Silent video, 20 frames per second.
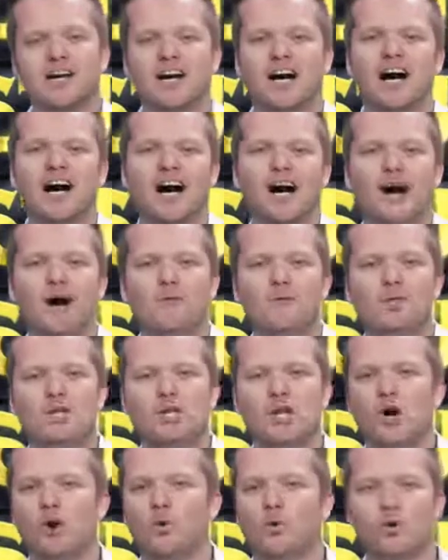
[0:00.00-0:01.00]
Uh, you
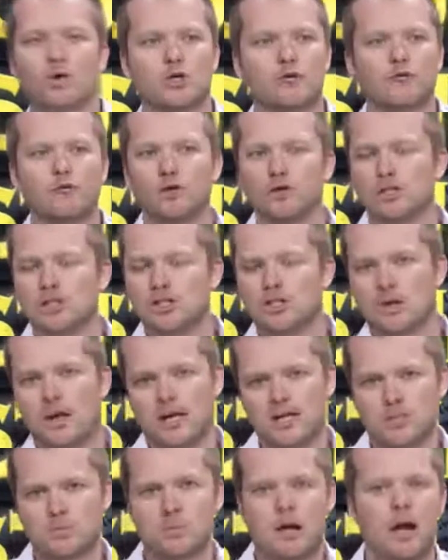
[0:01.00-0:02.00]
know, we're fully
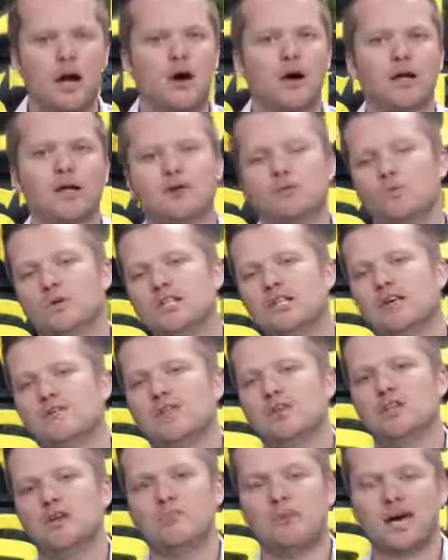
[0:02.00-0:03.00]
transparent. We give
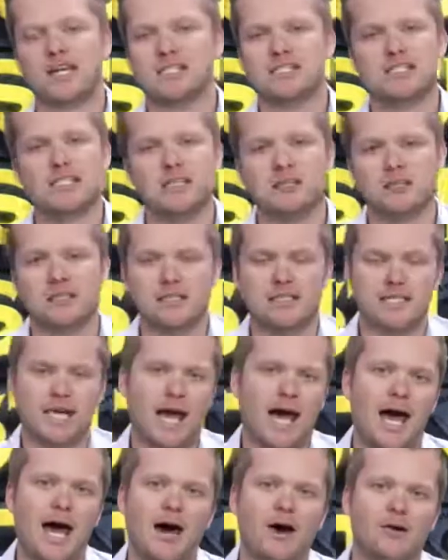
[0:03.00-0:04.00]
you the best deal in
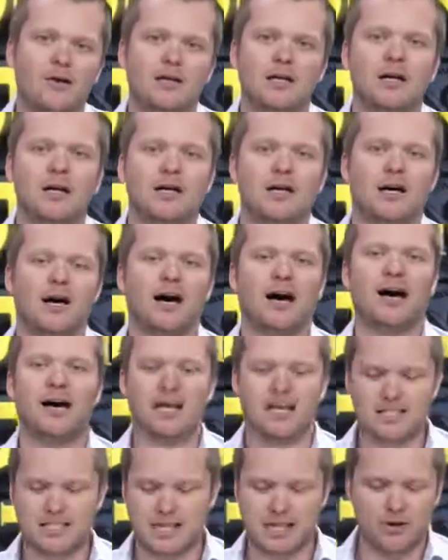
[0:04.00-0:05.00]
town uh,
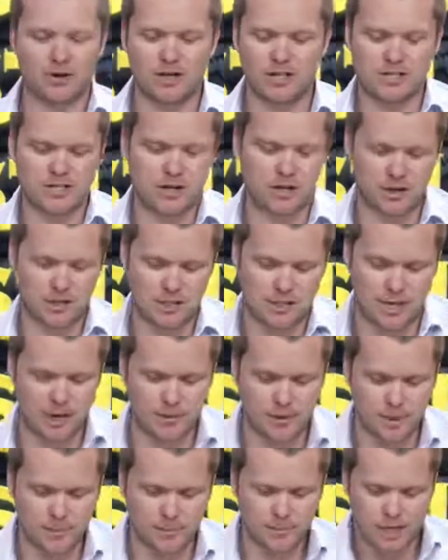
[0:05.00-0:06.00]
et cetera, et cetera, et
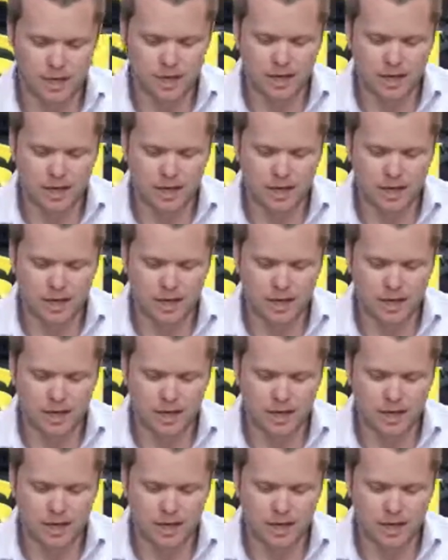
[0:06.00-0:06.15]
cetera.